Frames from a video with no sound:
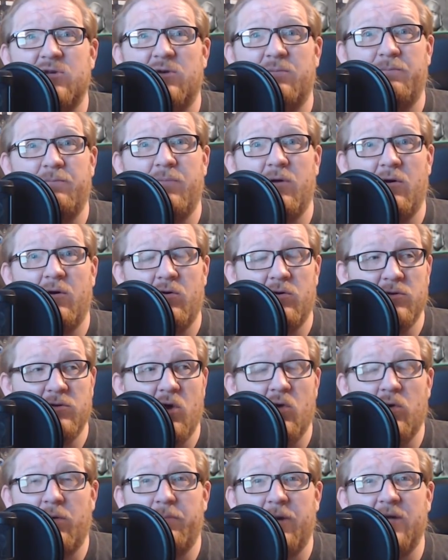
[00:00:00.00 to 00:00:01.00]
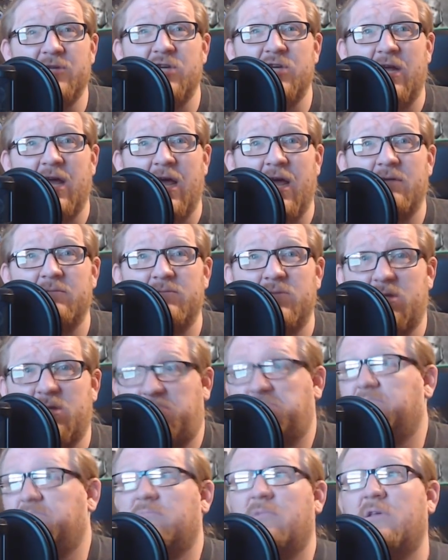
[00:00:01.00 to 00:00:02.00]
or lower budget
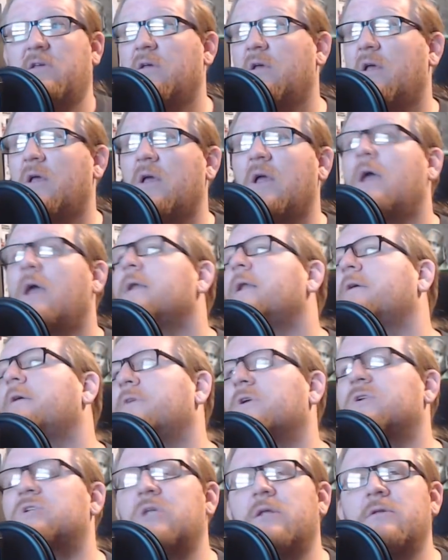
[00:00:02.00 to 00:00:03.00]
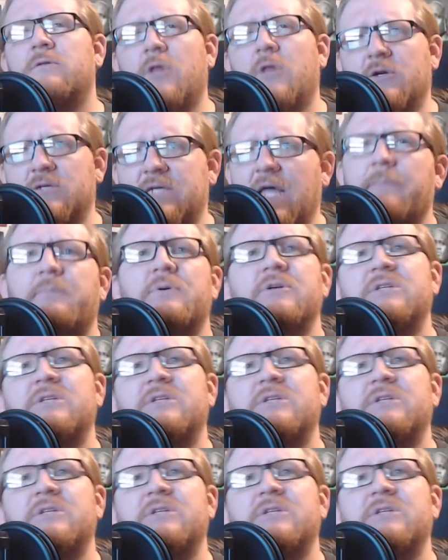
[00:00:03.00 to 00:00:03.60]
games? Now, there's that